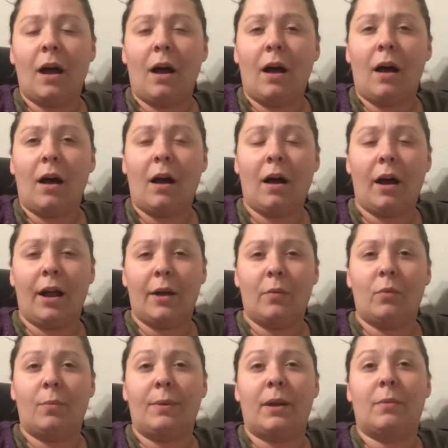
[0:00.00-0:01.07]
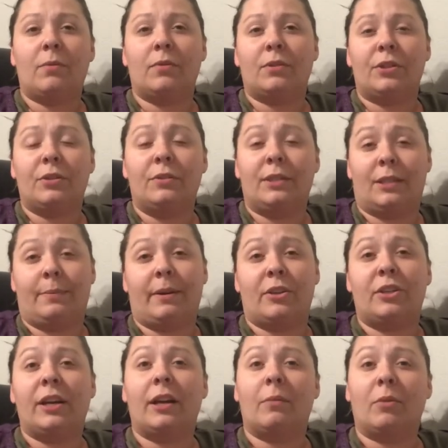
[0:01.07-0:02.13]
I will be able to dispatch
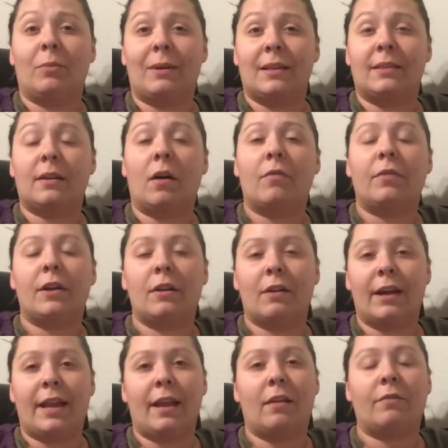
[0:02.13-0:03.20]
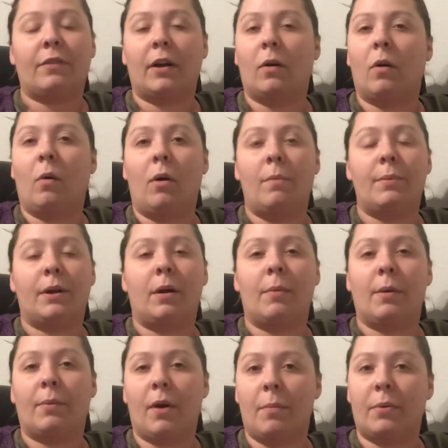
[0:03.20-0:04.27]
the animal myself. Here I can't fire a weapon on my
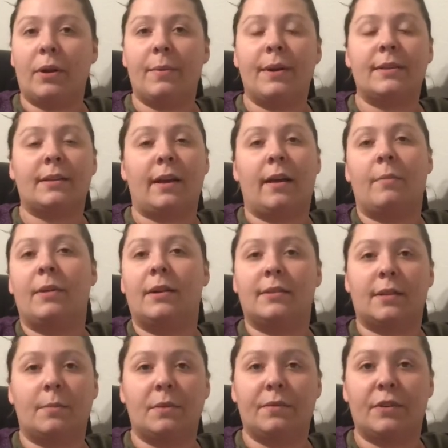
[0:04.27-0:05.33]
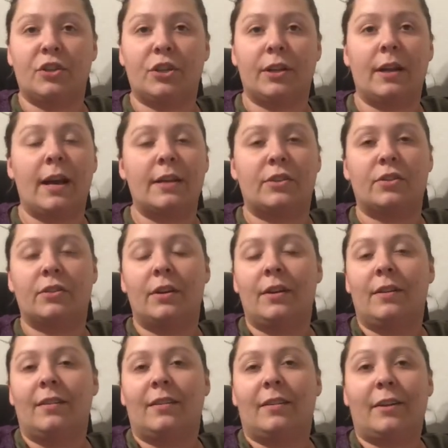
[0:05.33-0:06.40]
property because I am in a subdivision. It's
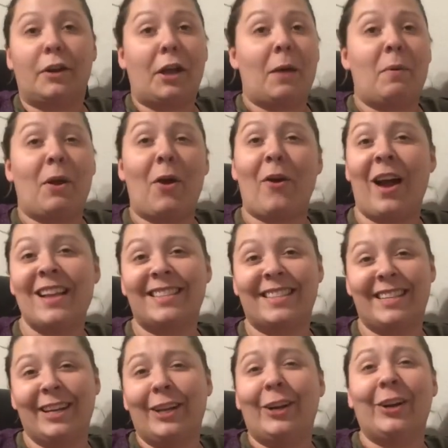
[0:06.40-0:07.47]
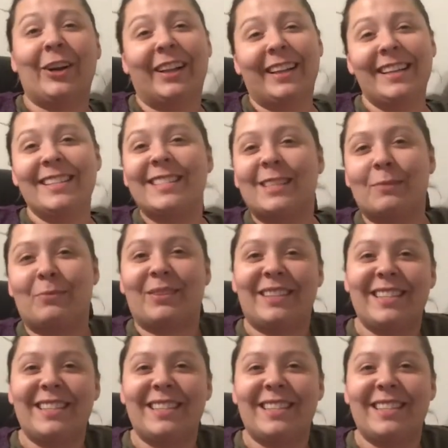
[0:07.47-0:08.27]
gonna get me arrested, or at least the police